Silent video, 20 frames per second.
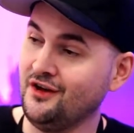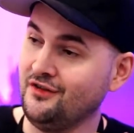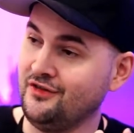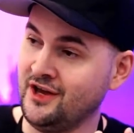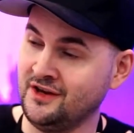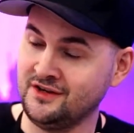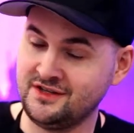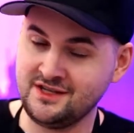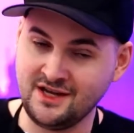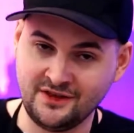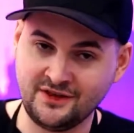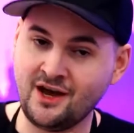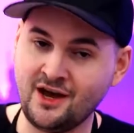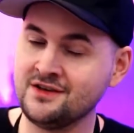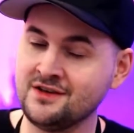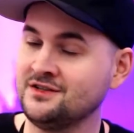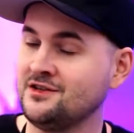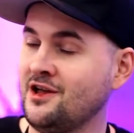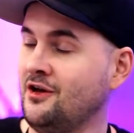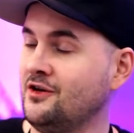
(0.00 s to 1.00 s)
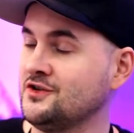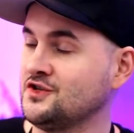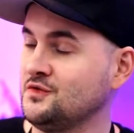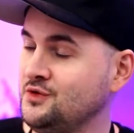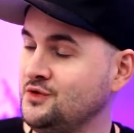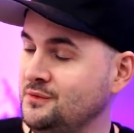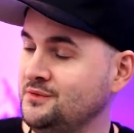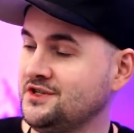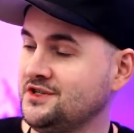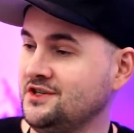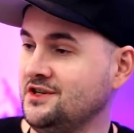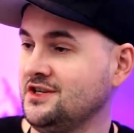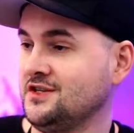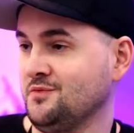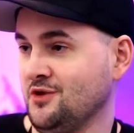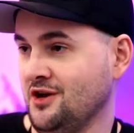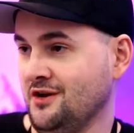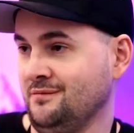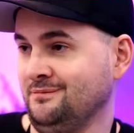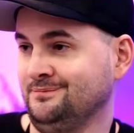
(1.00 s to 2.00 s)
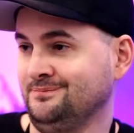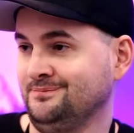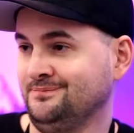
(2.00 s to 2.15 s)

than $10,000 in PPC spent.